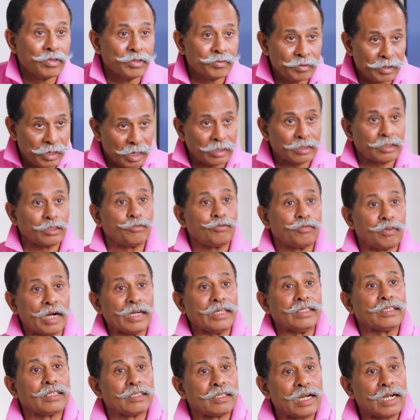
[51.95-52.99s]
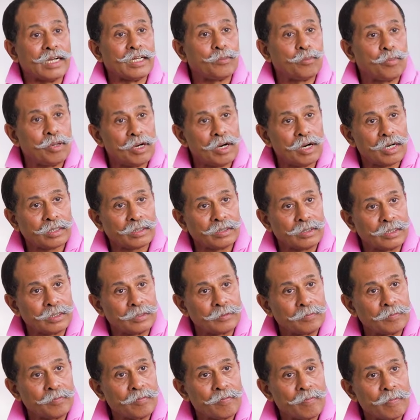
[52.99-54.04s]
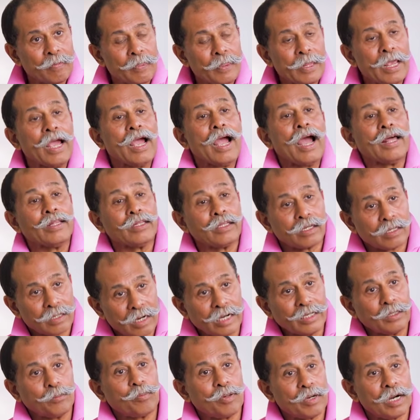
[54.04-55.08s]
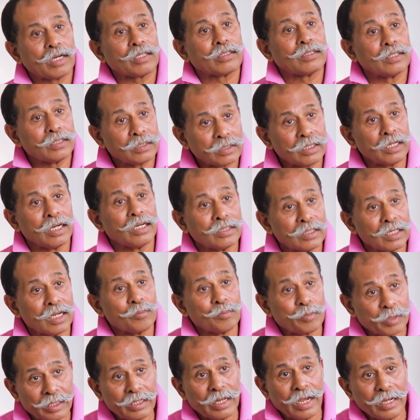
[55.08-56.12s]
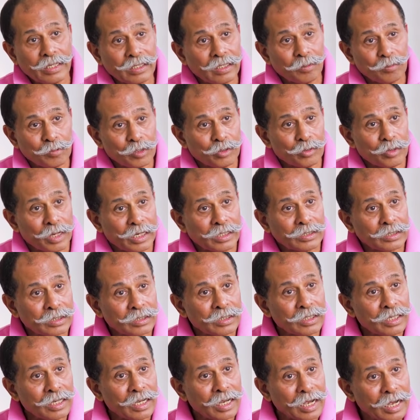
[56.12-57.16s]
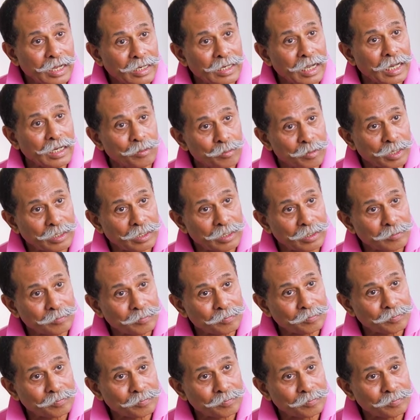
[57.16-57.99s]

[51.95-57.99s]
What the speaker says: We've got to find the right partner. And the right partner turned up in AWS and Elemental.